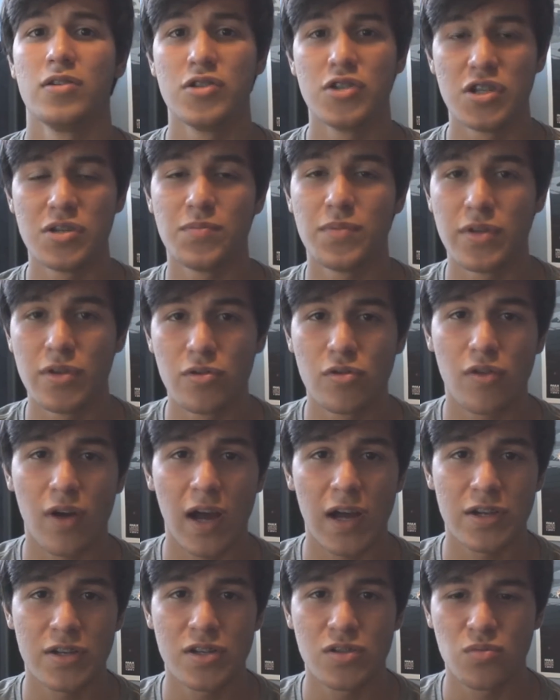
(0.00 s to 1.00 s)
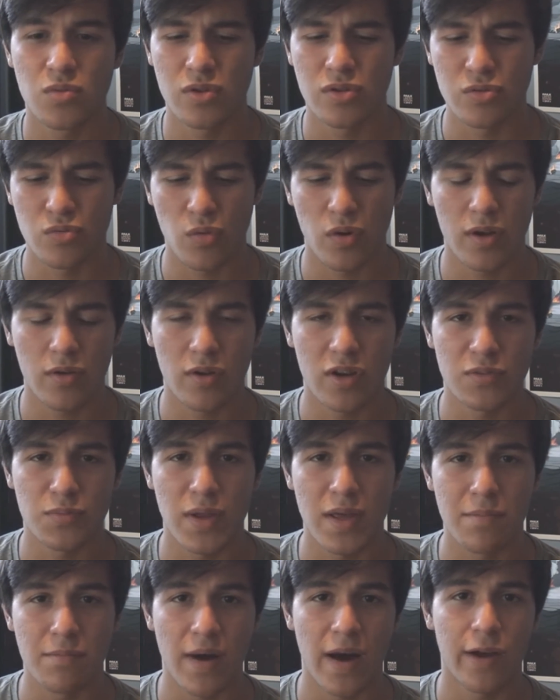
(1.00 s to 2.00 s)
GPU crashes. There was one when I was
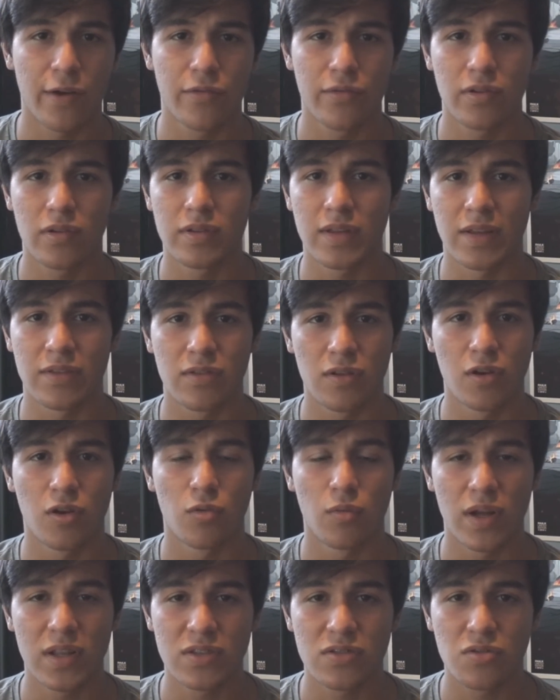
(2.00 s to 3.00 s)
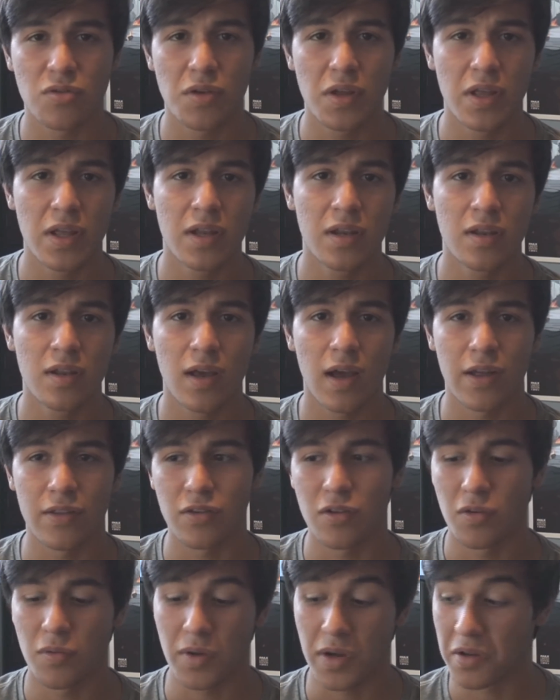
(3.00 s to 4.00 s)
playing Battlefield, next thing you know, red screen, I
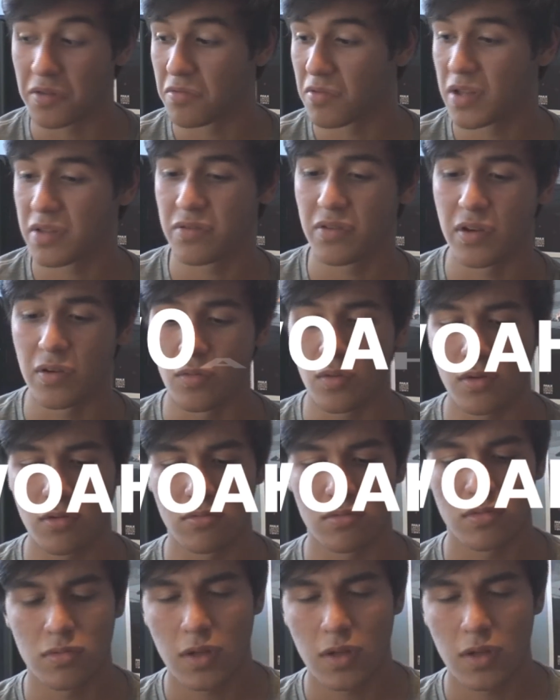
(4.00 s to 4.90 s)
turn around, red screen, whoa.